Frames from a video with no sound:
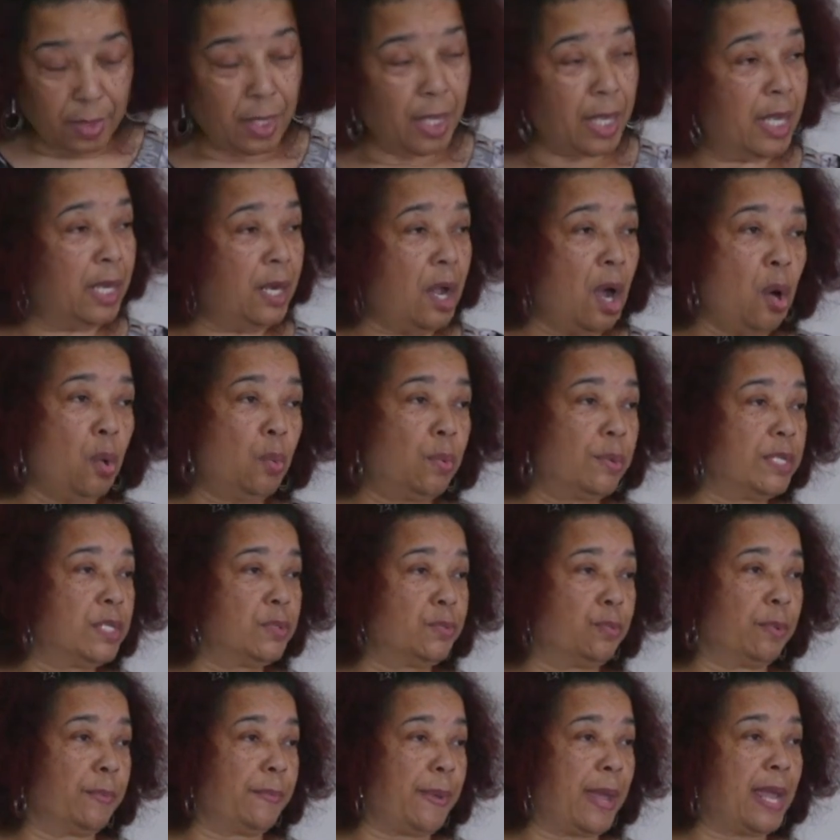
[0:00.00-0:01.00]
And always
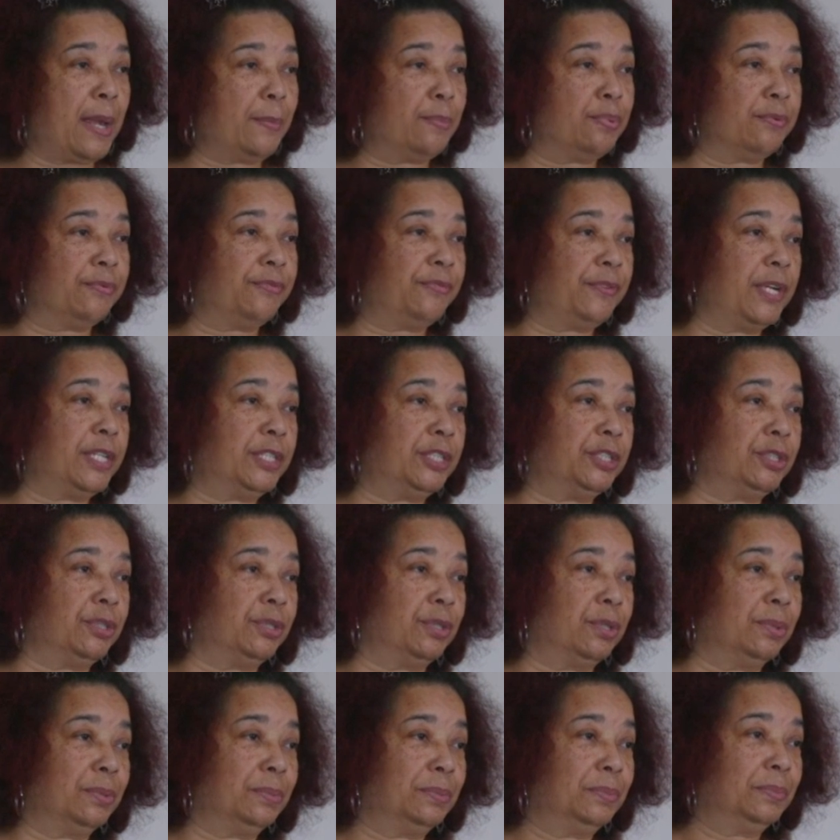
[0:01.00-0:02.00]
remain
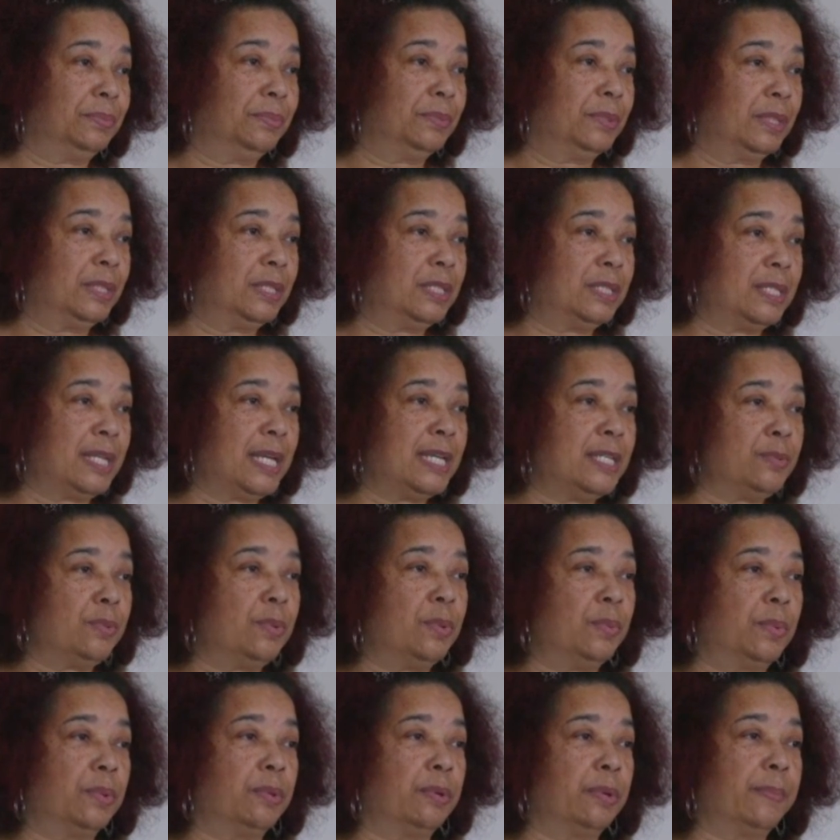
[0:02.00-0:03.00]
professional, because that's
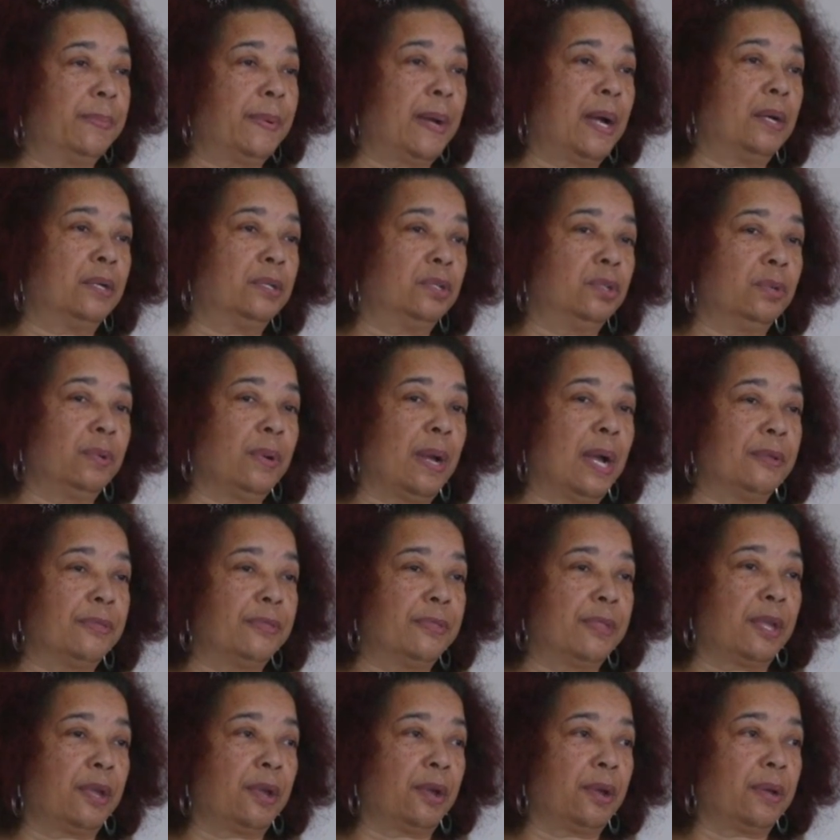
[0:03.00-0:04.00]
what we're about. You're
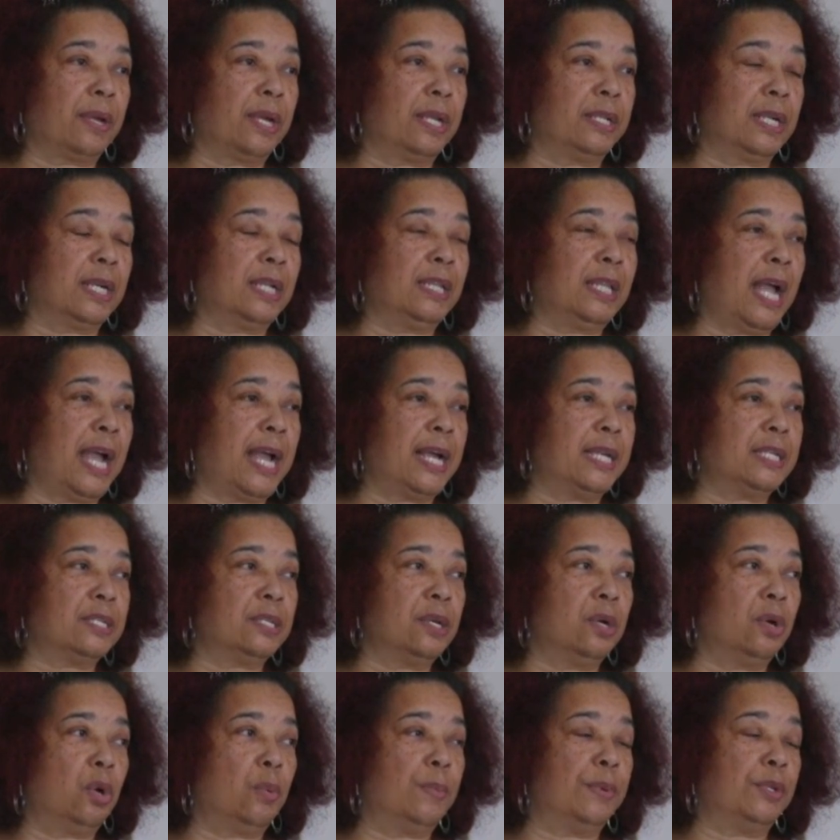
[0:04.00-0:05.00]
out there in the client's
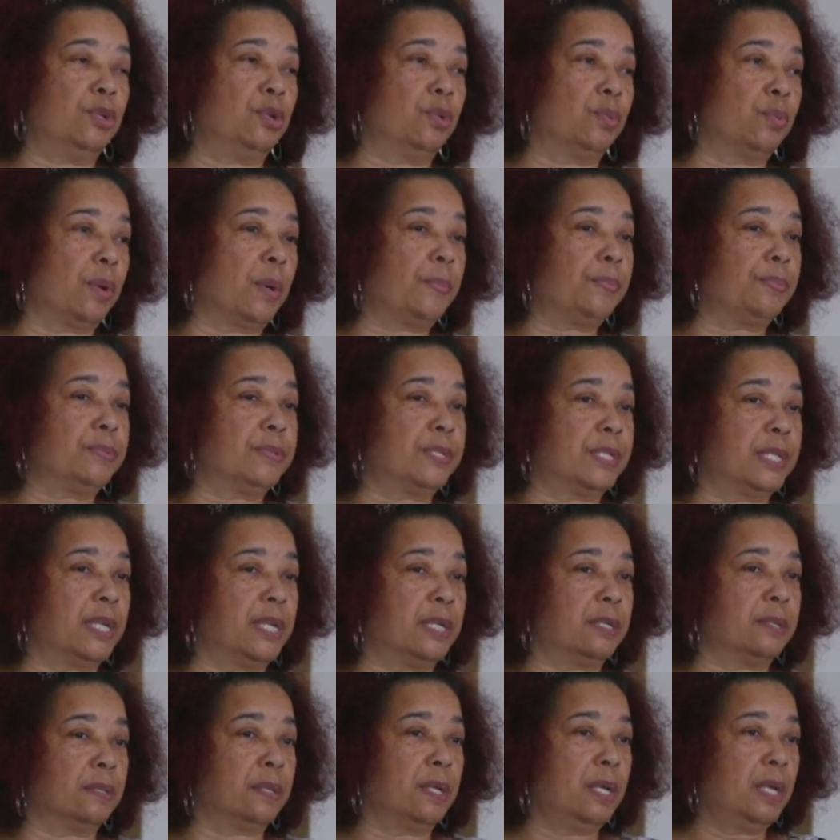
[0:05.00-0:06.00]
home and you're
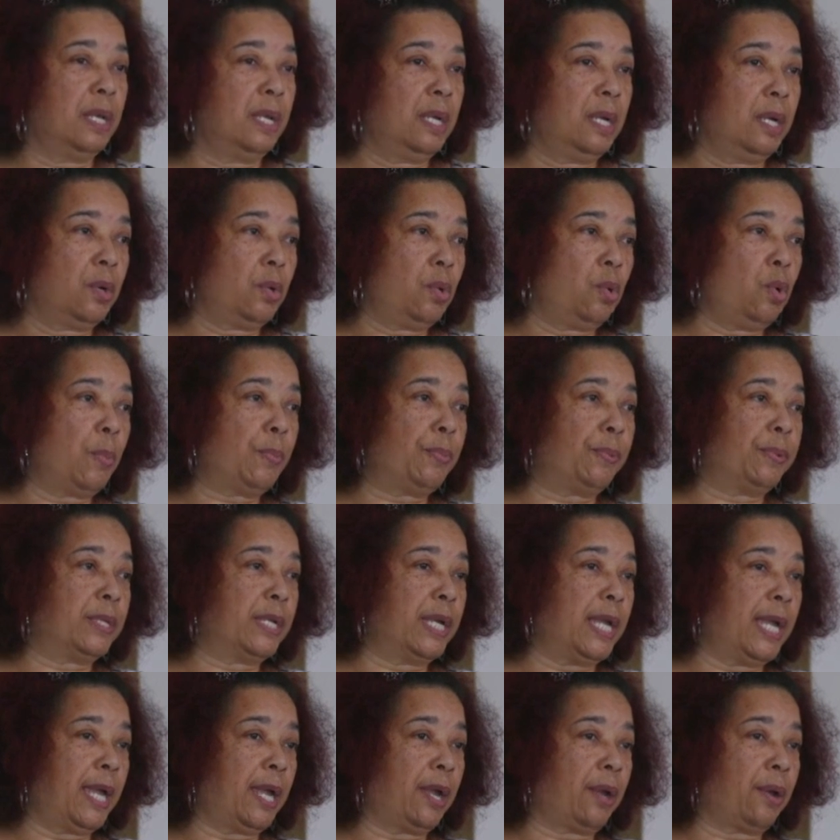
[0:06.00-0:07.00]
representing corporate
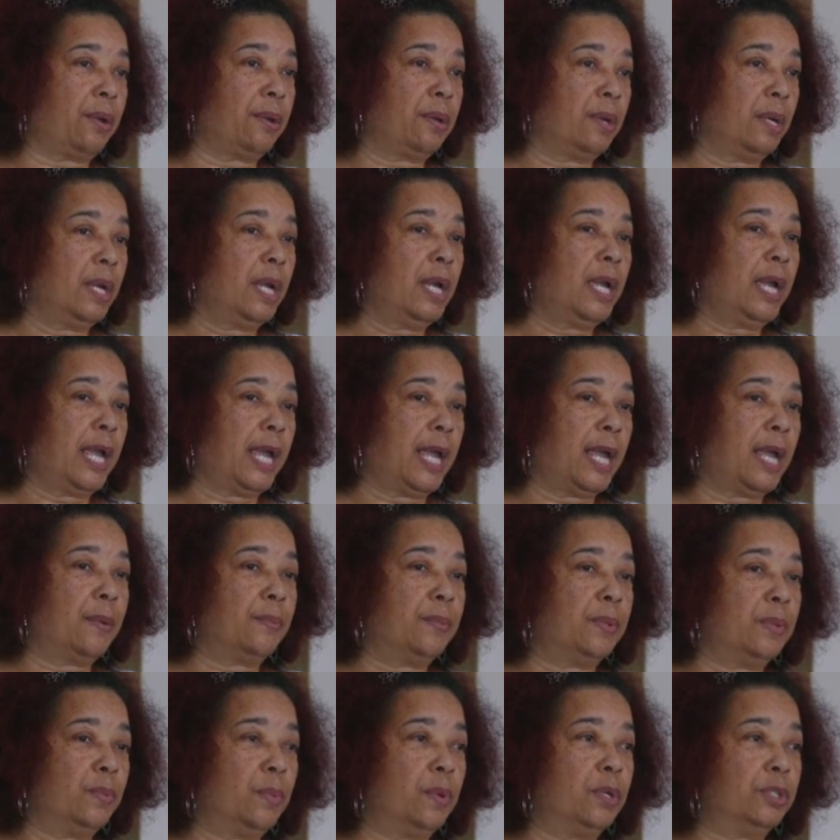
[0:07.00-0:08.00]
care, and
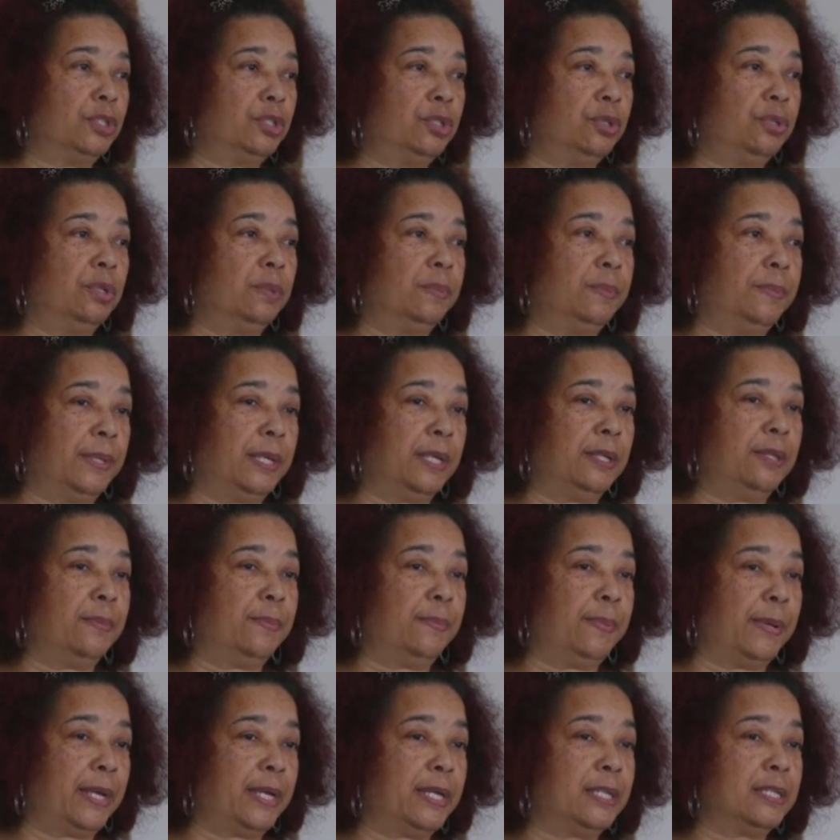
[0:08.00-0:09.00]
we want you to be the
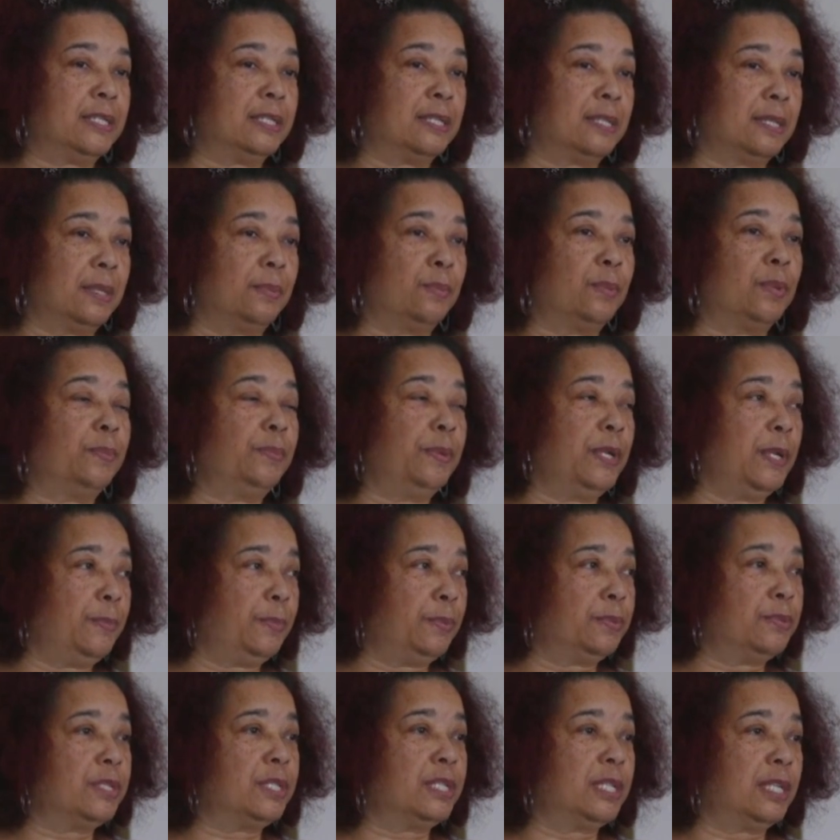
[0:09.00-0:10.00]
best. And when
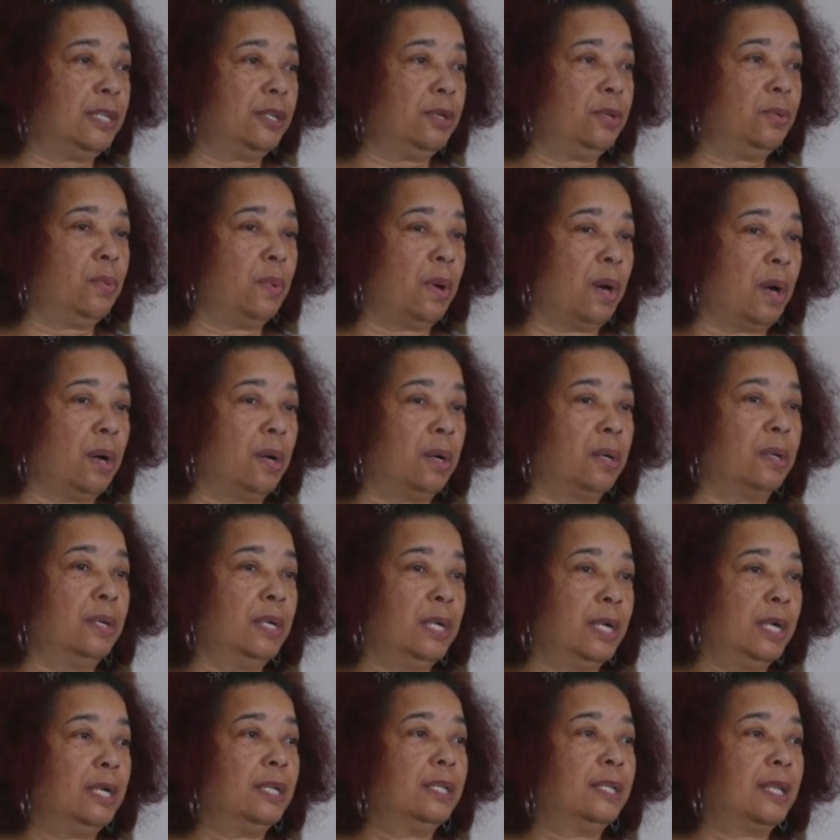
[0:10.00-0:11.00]
people see you all,
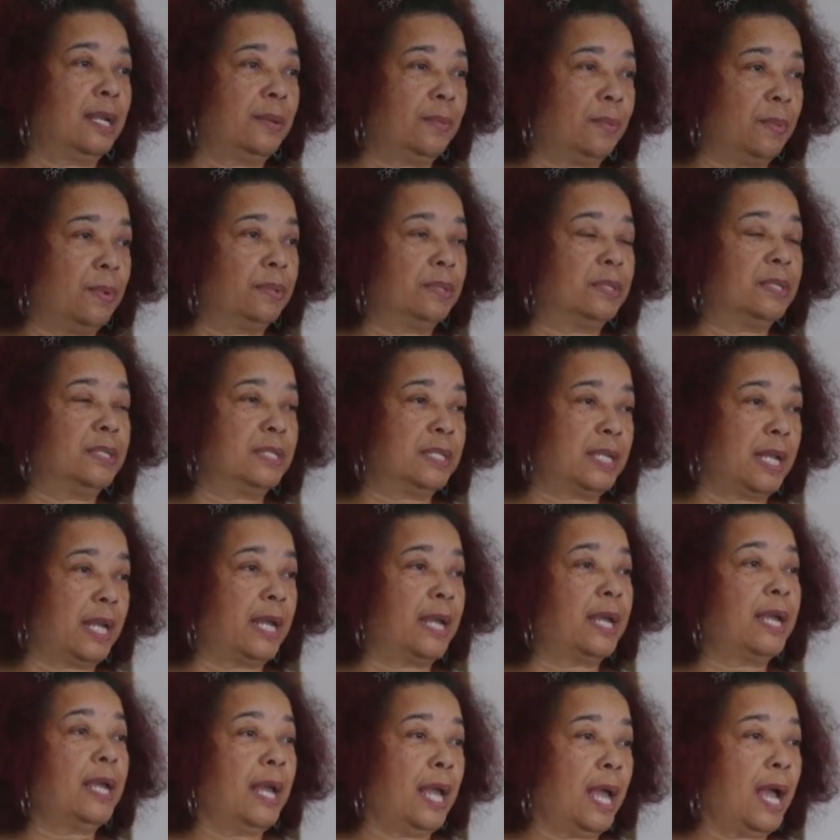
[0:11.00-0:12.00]
they want to
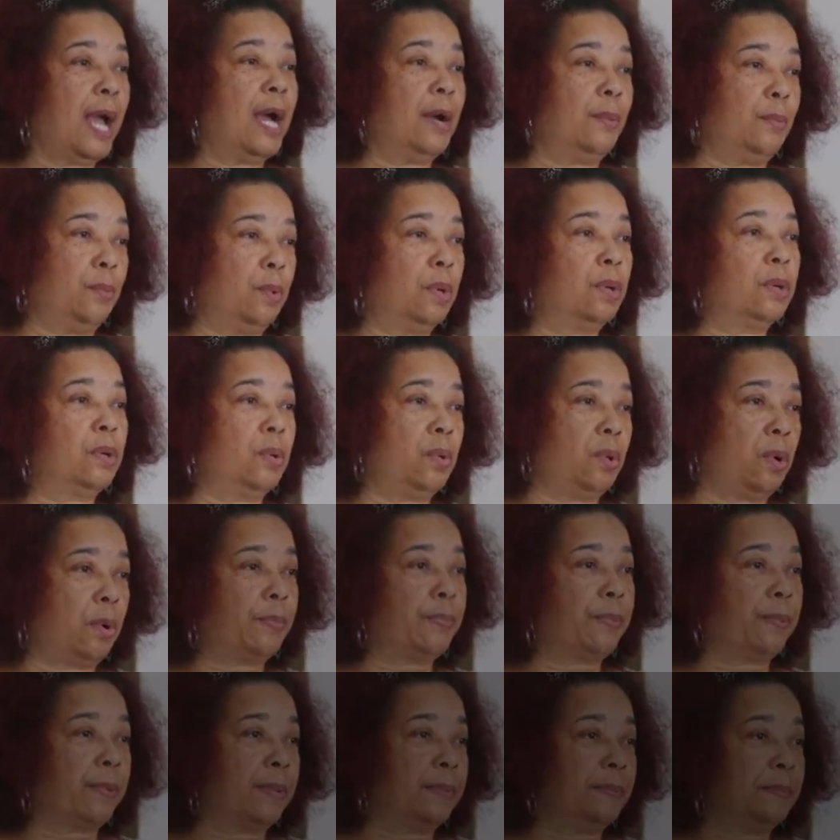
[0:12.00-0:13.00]
say, I want
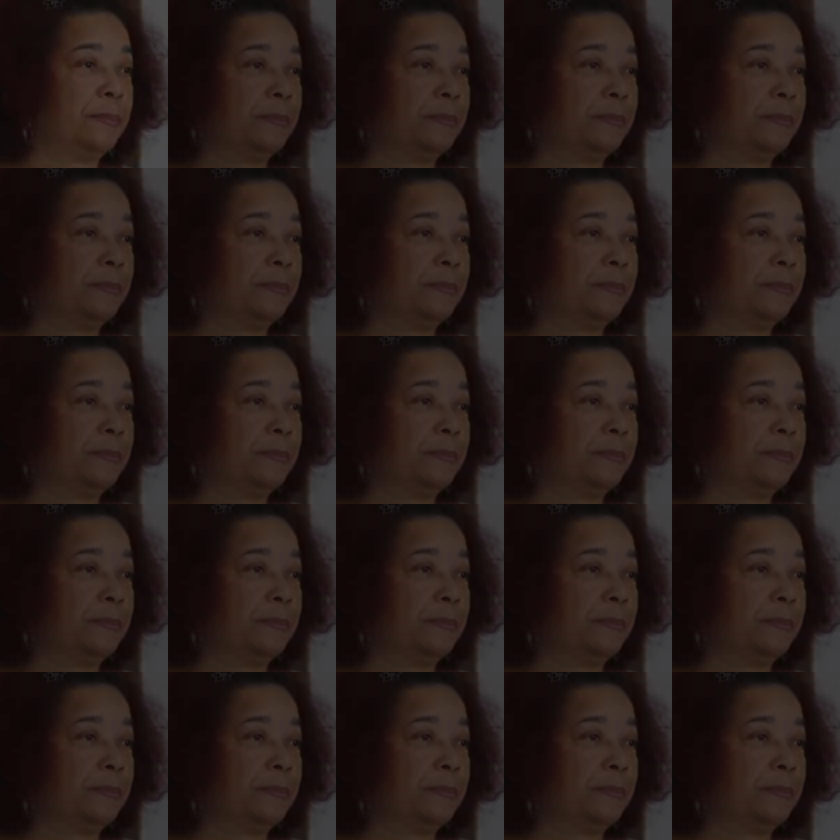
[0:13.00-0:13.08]
corporate.